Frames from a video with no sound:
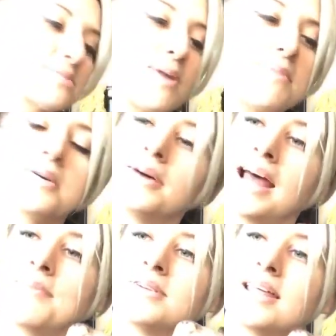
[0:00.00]
probably what
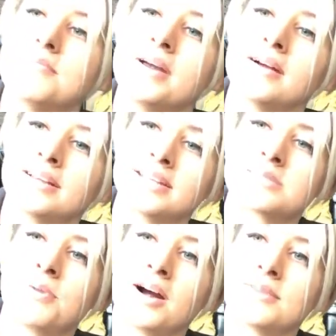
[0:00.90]
happened to that bearing.
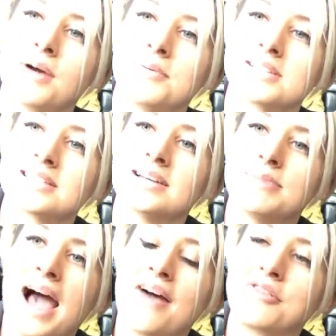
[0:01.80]
This part probably
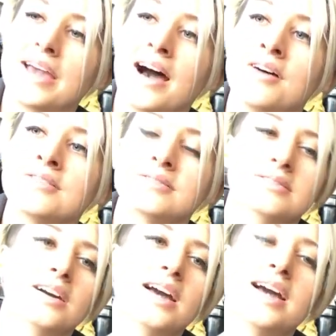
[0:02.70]
slid halfway out
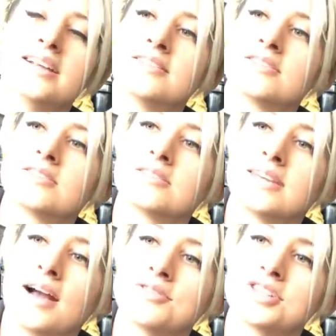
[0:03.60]
and
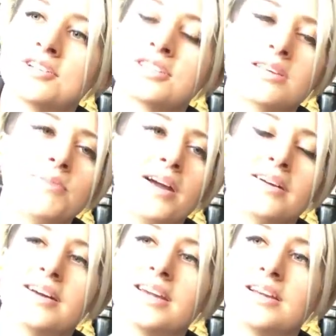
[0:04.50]
gouged into the
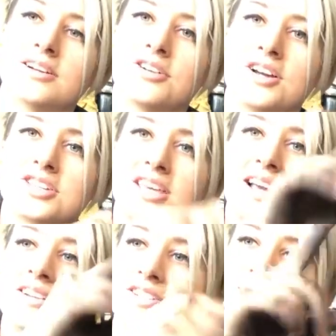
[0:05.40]
bearing and crushed the
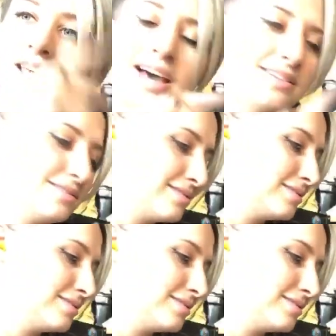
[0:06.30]
edge of that